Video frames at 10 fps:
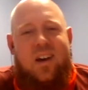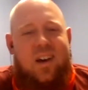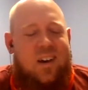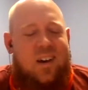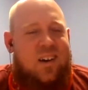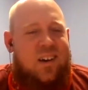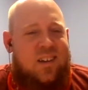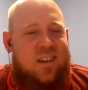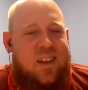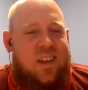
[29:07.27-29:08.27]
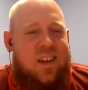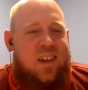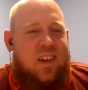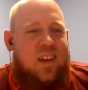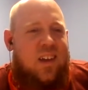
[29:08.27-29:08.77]
Uh,
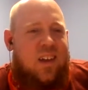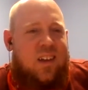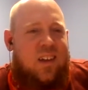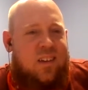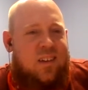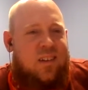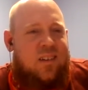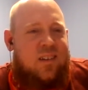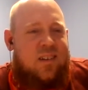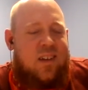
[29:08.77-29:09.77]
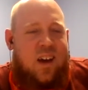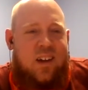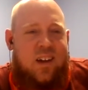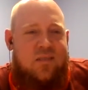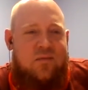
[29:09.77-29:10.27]
and
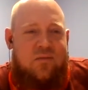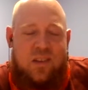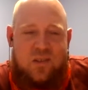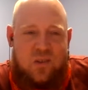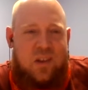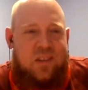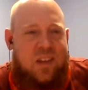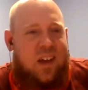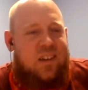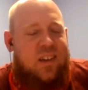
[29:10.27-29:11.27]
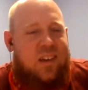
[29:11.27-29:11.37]
I've enjoyed that.